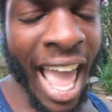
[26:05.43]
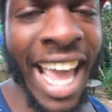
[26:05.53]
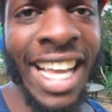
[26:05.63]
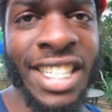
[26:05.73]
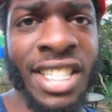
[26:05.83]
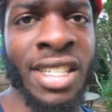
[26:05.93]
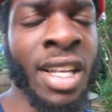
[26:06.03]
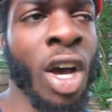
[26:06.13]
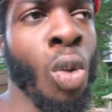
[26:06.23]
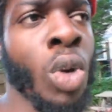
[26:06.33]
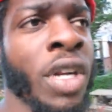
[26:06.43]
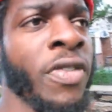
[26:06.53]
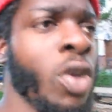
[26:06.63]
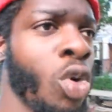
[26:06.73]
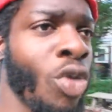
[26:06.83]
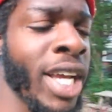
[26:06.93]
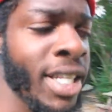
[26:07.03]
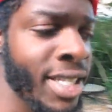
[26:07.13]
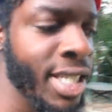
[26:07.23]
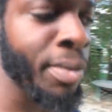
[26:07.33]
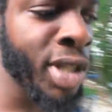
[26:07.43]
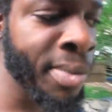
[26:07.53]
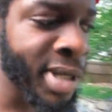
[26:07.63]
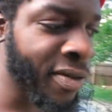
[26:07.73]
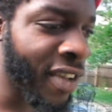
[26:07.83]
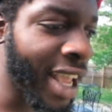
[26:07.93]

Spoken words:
aging. One of the greatest symptoms of